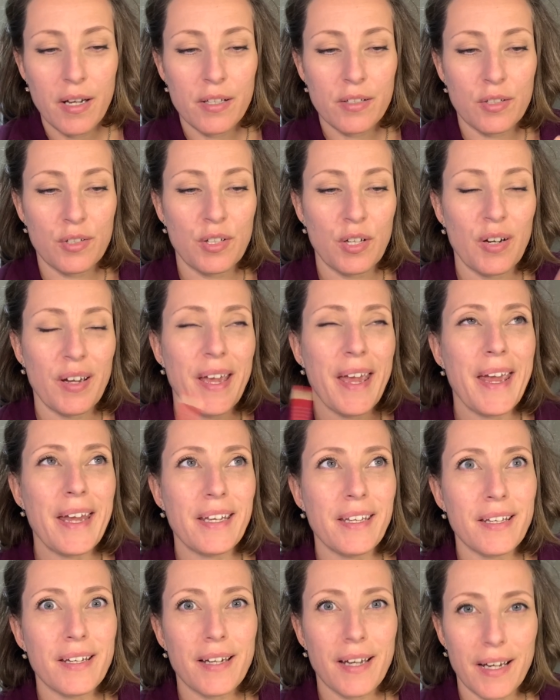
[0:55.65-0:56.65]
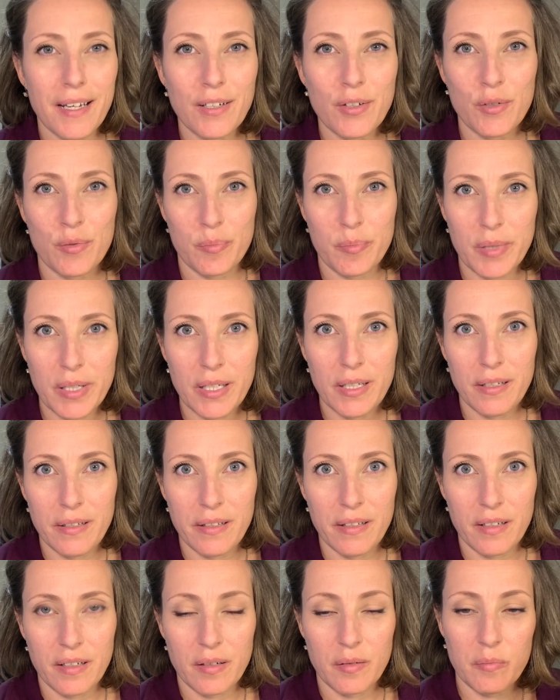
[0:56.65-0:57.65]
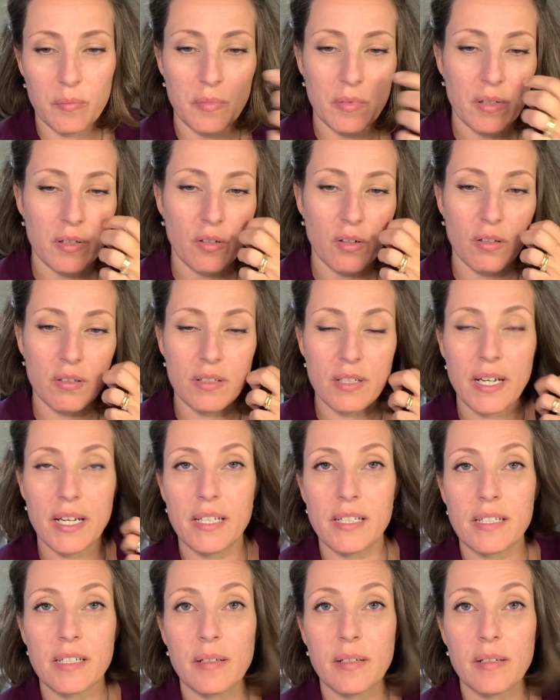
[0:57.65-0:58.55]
So now any color medium contains